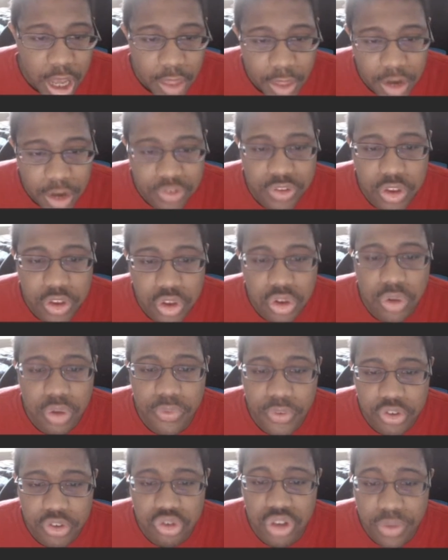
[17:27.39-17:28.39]
that is neither the
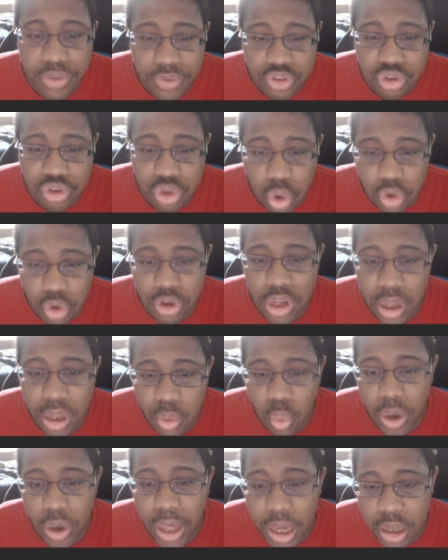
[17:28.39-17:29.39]
official definition nor the
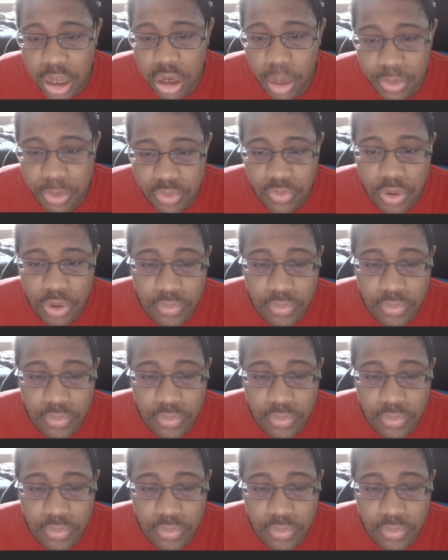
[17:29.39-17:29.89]
way economists